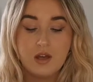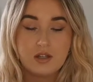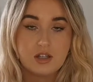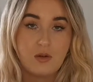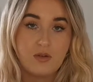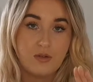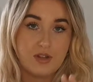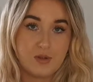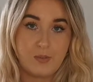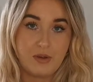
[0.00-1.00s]
So I thought
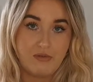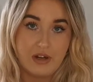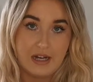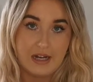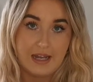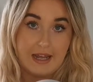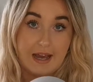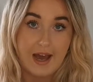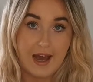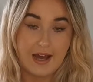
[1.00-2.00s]
this would be really
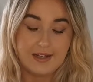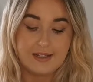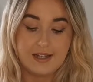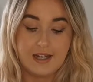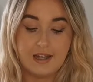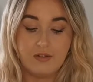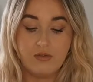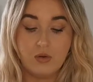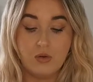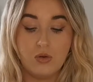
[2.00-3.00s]
handy
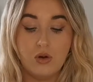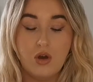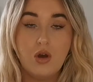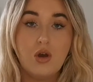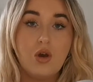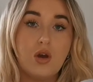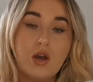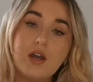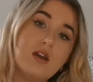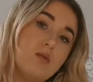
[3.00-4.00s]
for
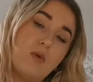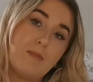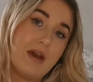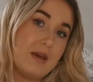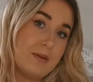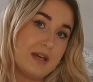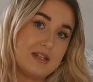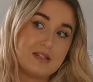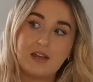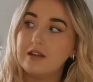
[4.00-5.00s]
when
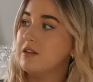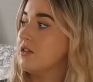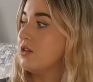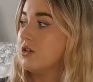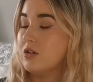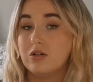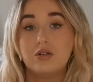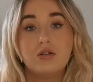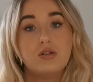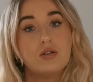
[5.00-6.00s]
baby's in
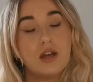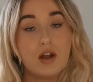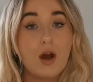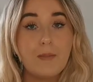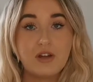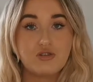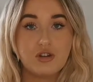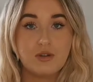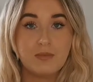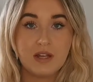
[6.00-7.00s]
our
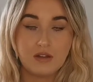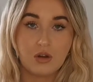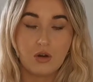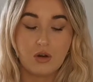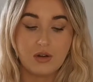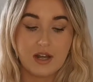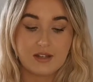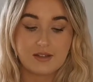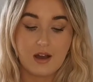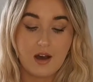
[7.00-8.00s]
bedroom, in the cot
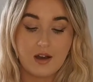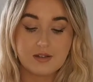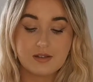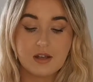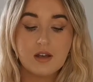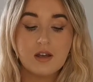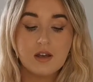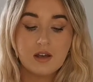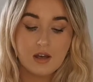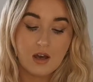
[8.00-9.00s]
next to us.
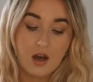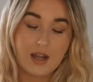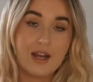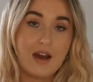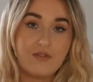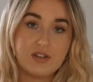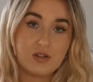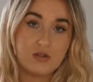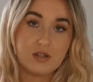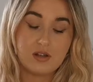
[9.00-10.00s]
I can have
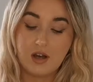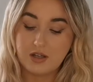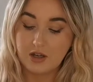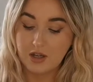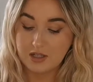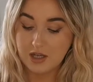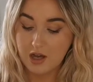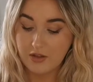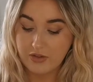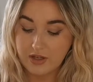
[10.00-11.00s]
this on the side and I can
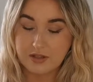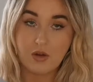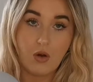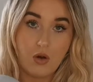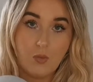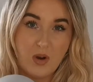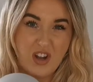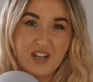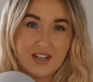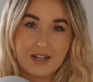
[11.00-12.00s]
turn this on when
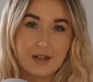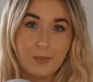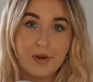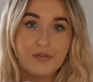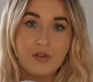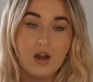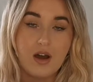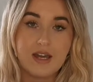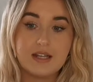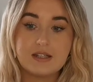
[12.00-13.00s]
I need a little bit of
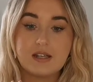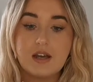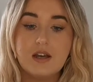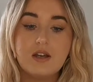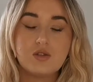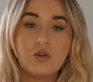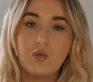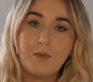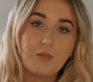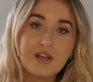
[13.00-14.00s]
light, sort
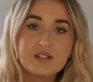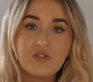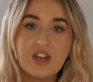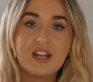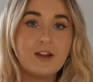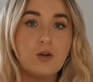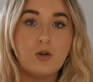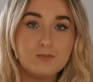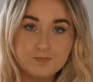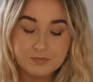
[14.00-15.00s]
of when breastfeeding or